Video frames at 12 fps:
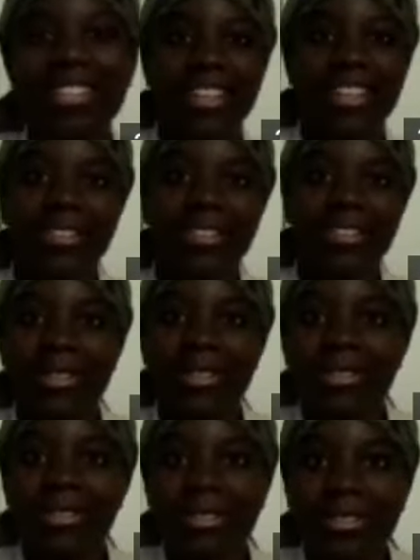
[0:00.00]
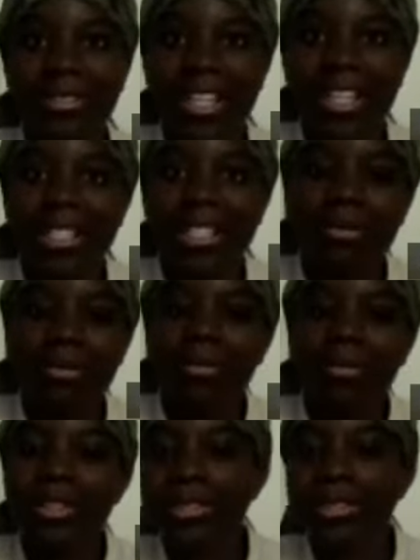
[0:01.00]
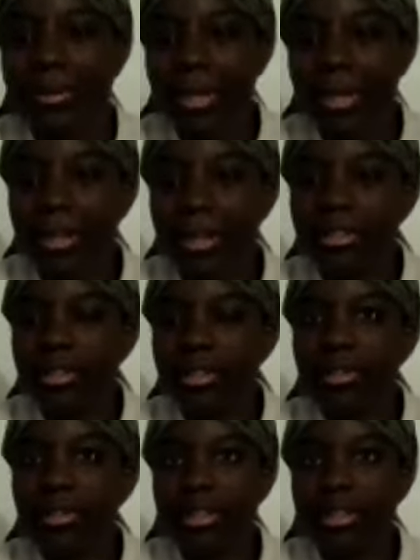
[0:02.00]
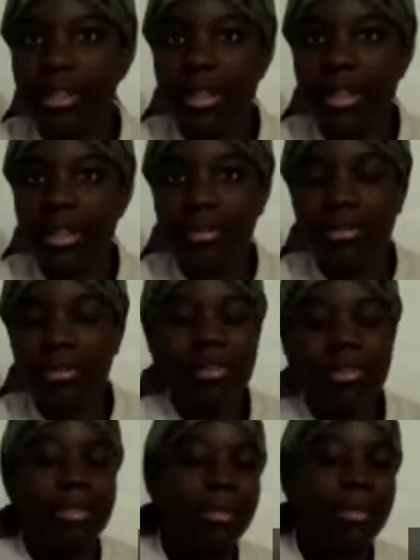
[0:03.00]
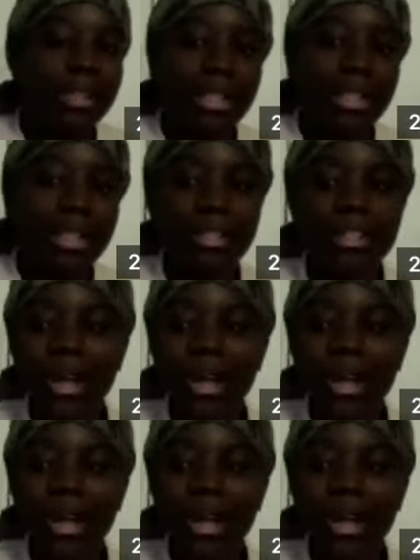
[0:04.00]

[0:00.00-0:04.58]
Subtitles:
And also, that's how women used to dress back then,